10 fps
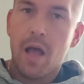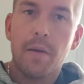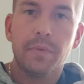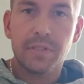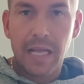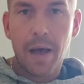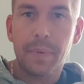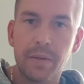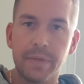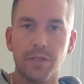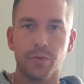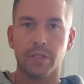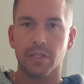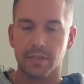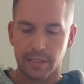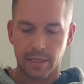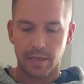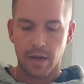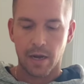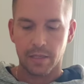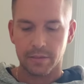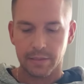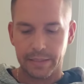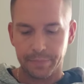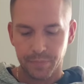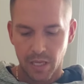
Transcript: just happy to be doing this again, honestly.